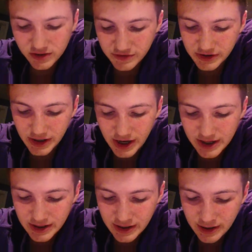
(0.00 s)
than
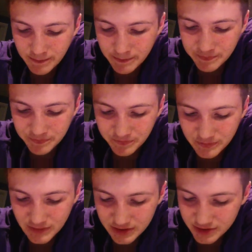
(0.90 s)
iodine,
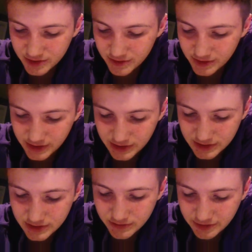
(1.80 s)
so
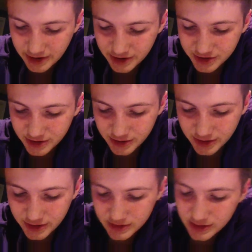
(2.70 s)
this reaction
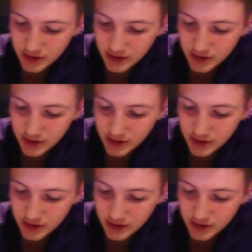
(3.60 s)
occurs.